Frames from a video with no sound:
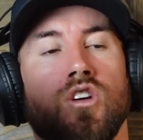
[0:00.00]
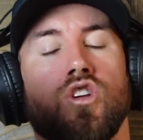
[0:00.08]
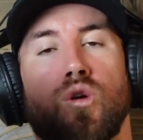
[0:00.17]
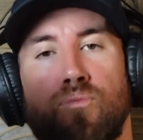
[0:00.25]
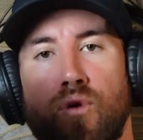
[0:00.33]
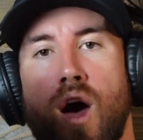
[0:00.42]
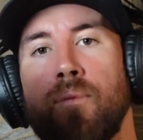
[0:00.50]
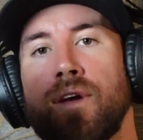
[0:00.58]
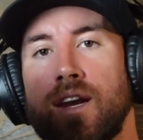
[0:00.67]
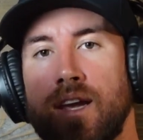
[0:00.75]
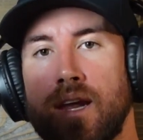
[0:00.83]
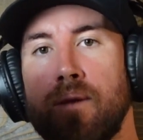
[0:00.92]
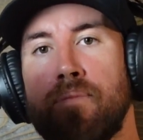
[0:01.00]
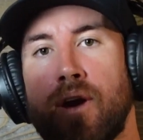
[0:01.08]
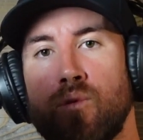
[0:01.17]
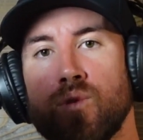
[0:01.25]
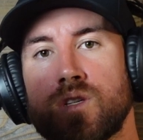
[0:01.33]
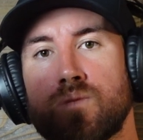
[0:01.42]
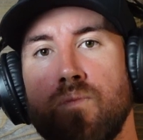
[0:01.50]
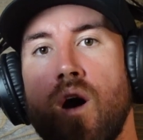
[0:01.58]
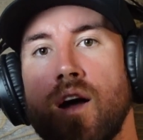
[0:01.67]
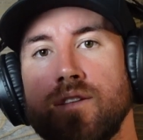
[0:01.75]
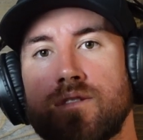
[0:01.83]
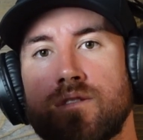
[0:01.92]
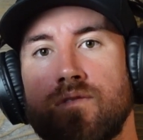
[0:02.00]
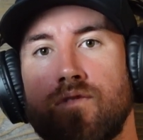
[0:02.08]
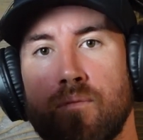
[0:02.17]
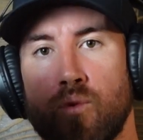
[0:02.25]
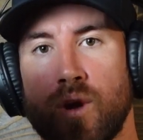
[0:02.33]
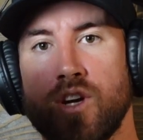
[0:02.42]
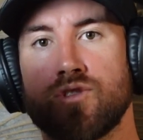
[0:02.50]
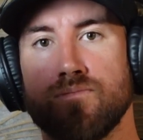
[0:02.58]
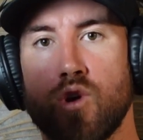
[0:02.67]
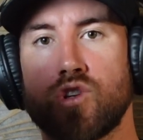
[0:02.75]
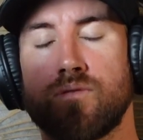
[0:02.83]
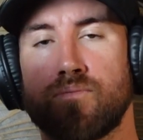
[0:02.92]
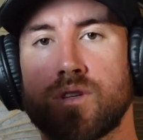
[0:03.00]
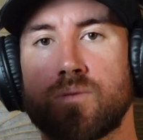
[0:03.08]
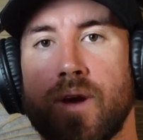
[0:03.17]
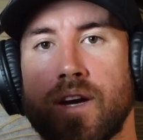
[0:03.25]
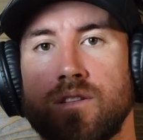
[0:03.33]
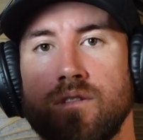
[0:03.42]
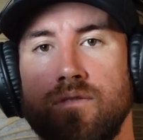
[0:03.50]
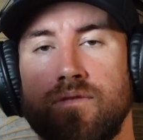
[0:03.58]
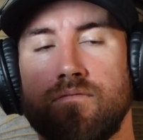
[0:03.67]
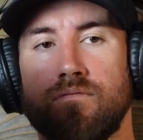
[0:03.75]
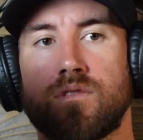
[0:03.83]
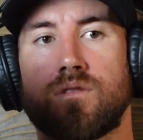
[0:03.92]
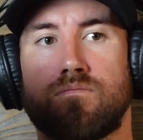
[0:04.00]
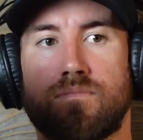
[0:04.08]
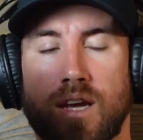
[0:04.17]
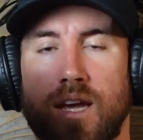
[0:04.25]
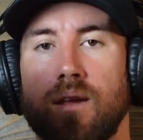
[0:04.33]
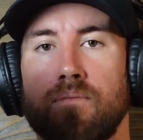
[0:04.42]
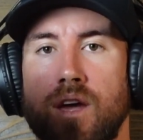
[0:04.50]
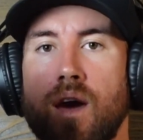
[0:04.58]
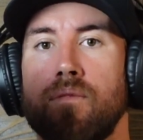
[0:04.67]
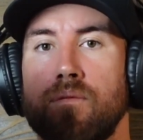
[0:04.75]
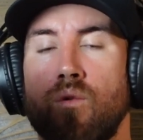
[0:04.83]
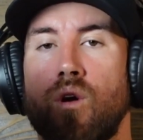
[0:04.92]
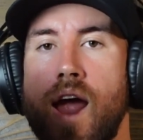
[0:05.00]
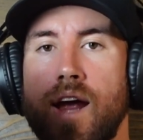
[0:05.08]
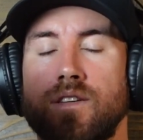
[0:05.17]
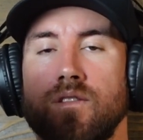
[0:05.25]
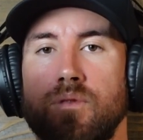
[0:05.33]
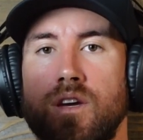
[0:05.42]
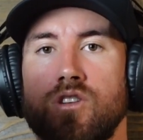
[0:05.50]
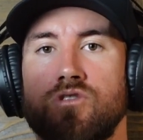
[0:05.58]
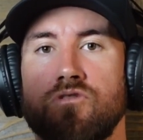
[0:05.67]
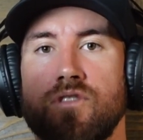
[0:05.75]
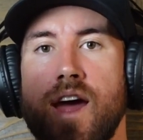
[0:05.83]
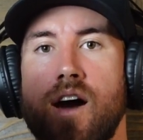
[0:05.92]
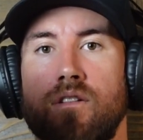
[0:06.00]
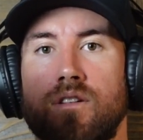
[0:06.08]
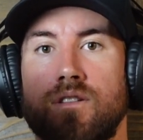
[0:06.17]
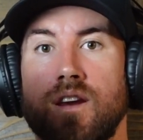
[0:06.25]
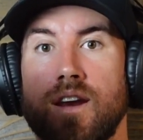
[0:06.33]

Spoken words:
you're probably going to get a better response from a range of motion perspective to get it becoming more active, because you're now